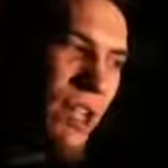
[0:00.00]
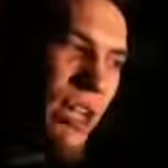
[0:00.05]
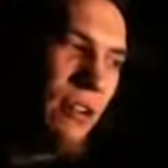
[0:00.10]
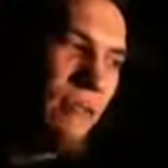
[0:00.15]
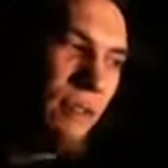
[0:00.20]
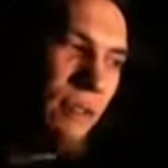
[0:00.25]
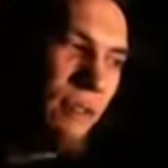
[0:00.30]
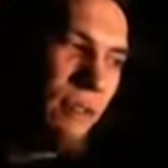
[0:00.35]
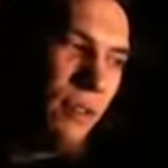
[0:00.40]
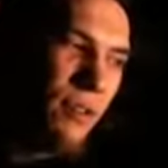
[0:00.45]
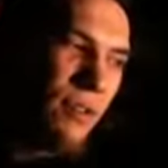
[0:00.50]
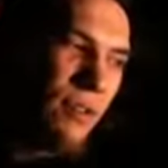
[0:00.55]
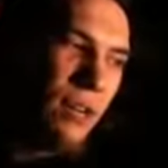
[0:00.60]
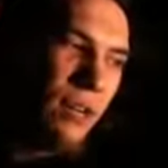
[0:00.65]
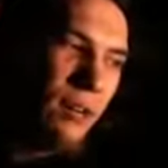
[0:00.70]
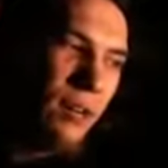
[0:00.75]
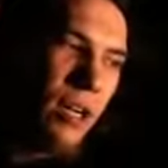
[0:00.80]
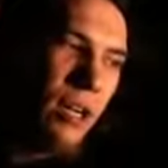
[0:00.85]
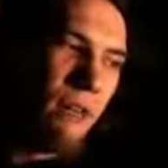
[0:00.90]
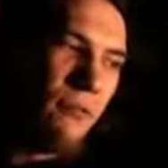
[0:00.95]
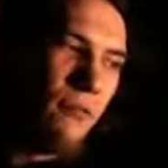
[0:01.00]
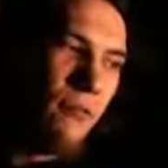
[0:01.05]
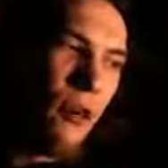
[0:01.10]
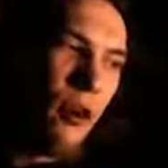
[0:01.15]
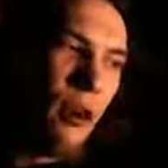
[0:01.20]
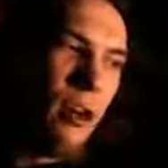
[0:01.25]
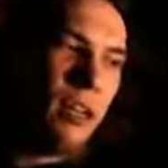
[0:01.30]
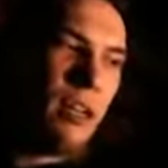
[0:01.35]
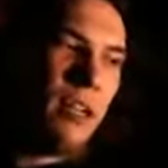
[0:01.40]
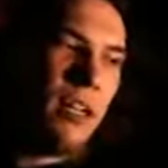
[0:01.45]

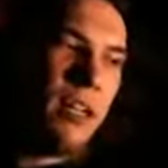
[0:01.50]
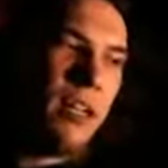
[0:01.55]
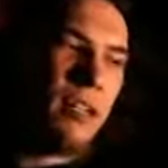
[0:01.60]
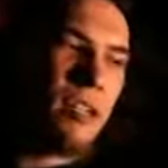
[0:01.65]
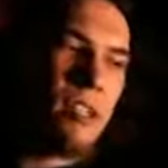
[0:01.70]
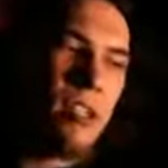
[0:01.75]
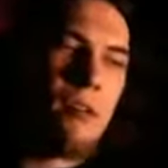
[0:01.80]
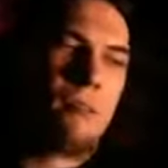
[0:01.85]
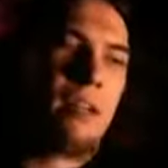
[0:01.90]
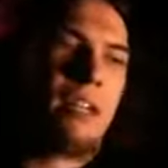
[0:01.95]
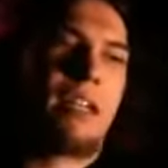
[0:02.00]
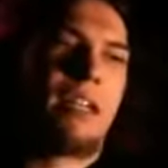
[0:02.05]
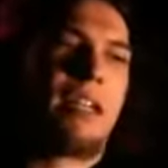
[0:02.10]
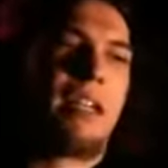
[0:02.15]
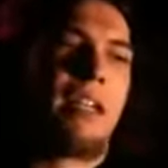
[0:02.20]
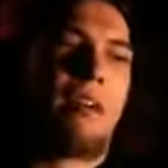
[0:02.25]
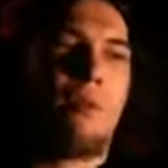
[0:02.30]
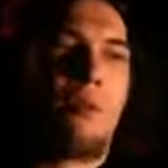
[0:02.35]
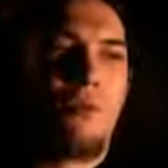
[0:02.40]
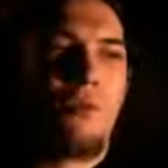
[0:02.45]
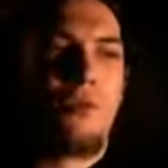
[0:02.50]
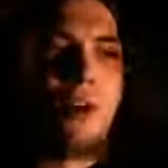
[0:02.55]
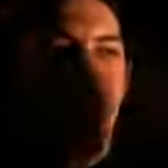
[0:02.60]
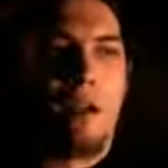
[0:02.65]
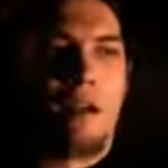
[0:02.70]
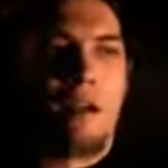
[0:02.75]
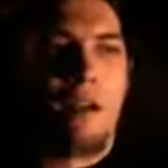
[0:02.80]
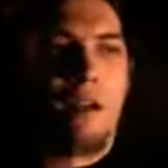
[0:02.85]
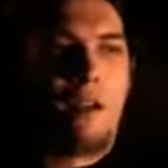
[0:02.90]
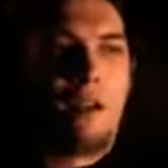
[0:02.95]
converted to Islam, they'd give a
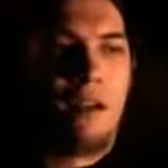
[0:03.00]
fuck,